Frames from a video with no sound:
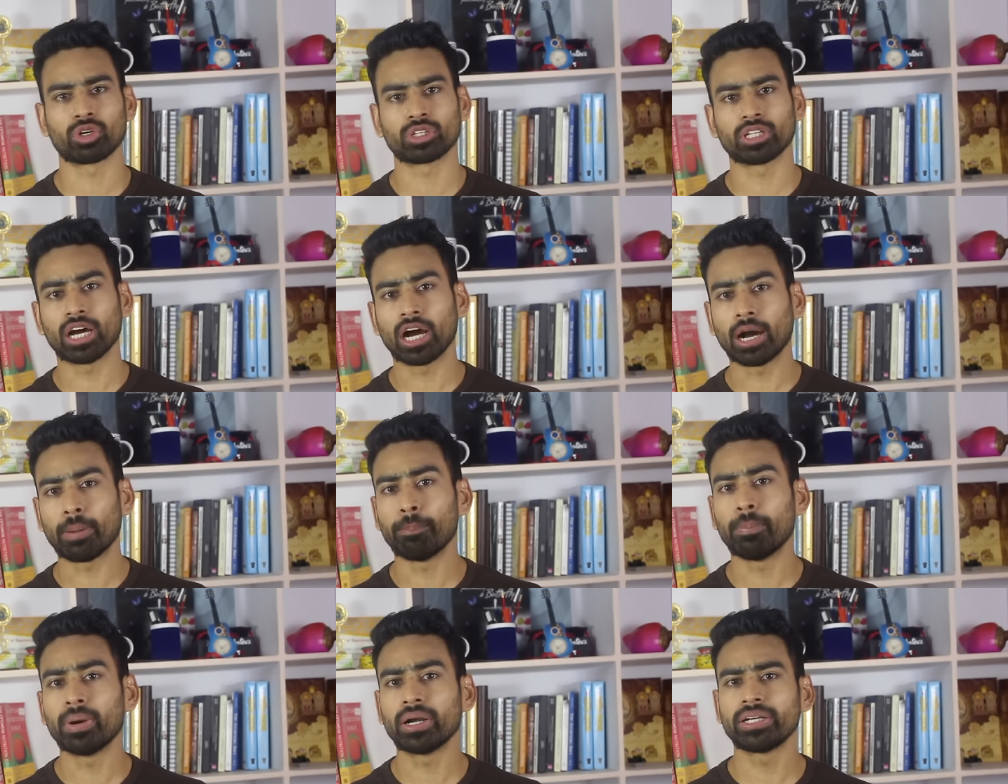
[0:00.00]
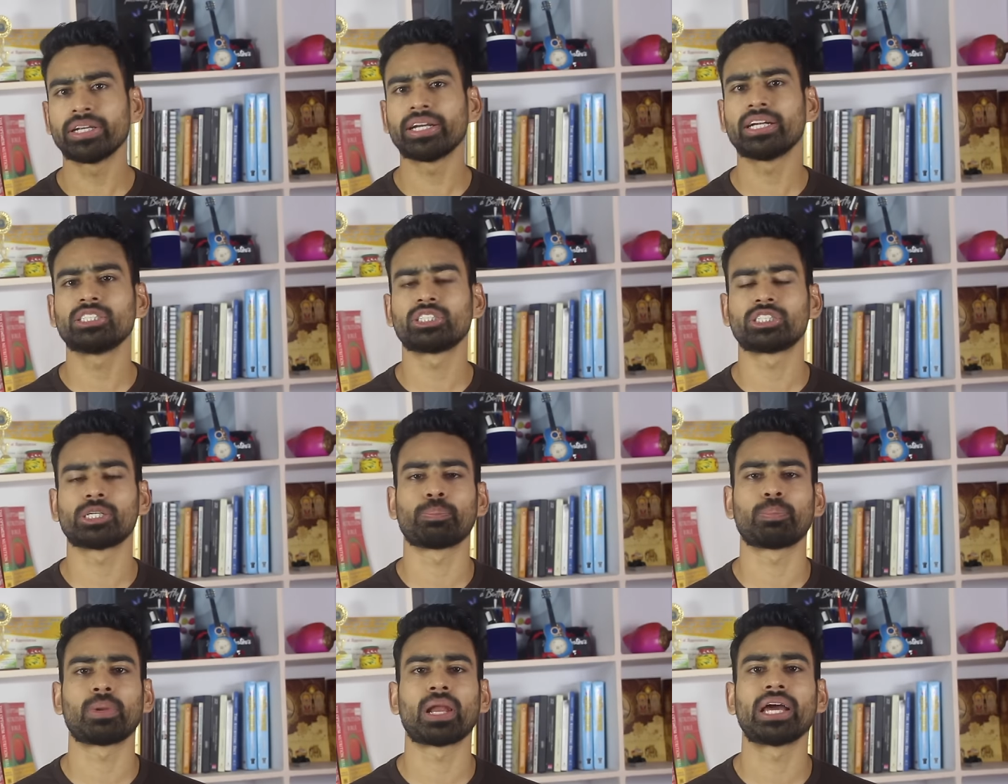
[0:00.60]
for the abundant
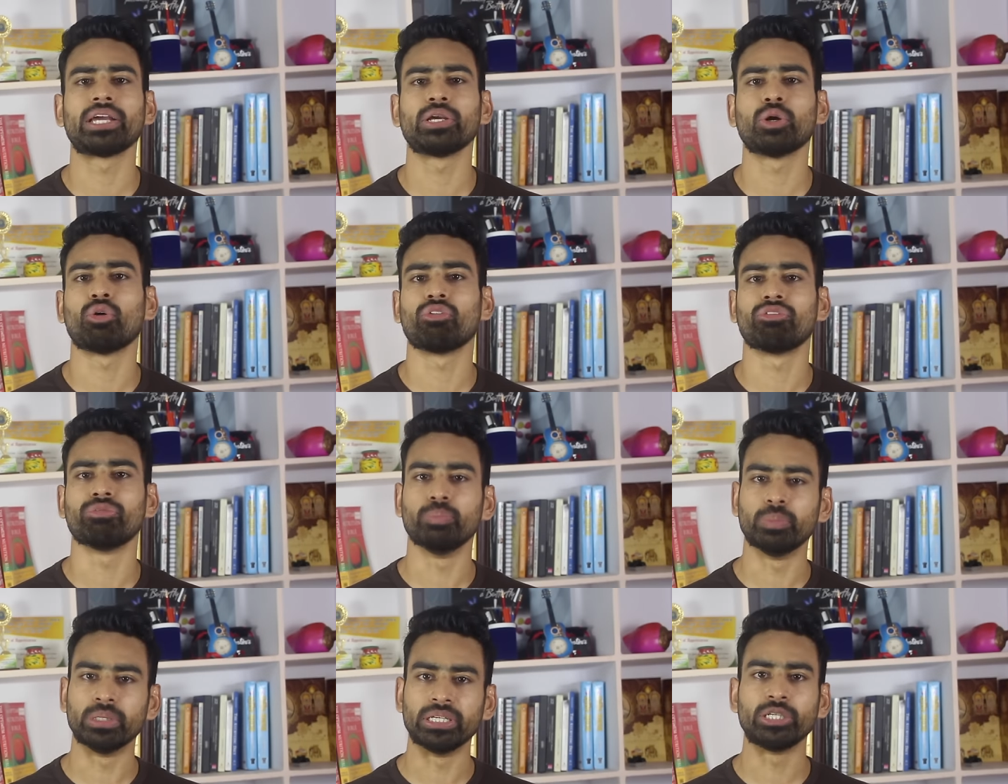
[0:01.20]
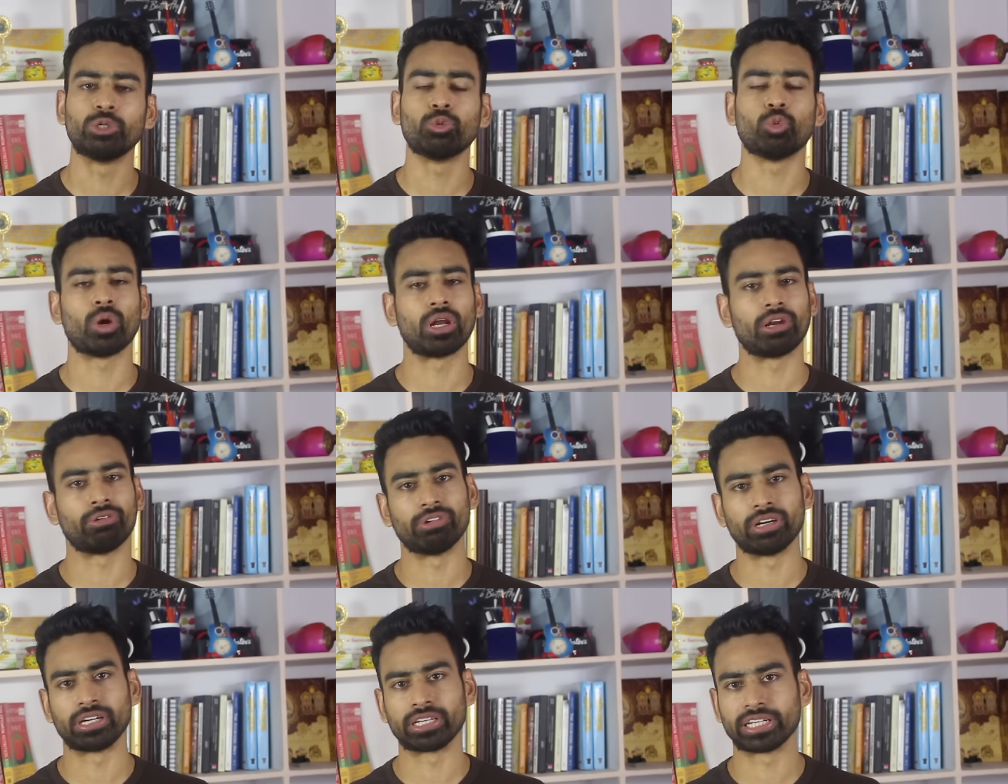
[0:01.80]
supply of
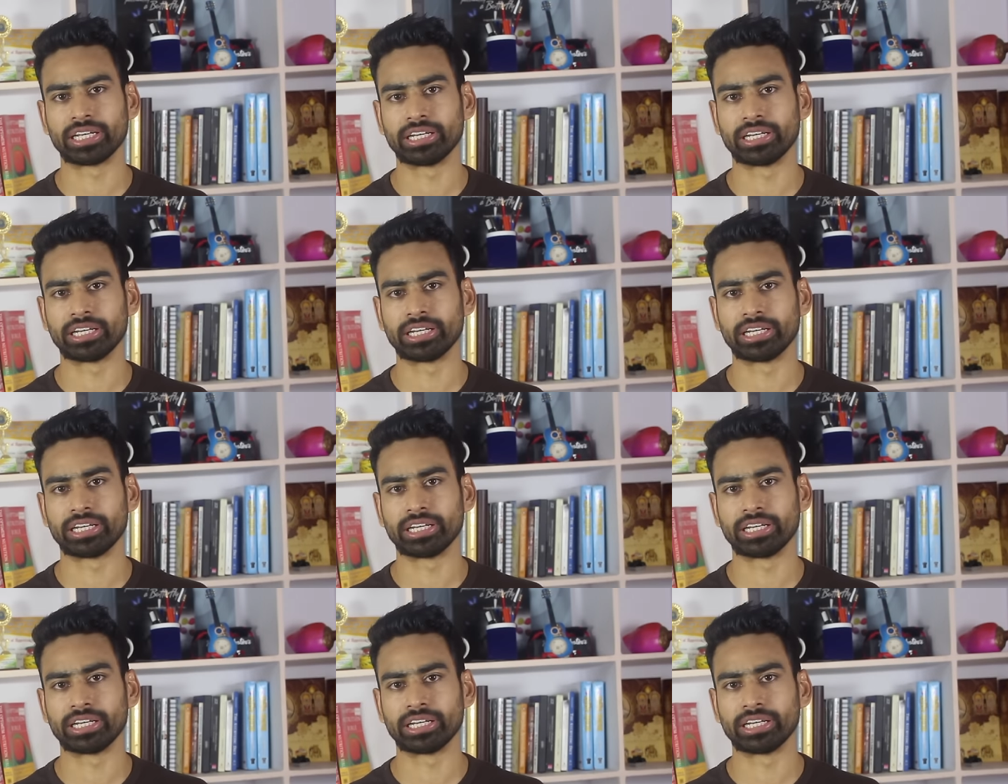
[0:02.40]
B12 it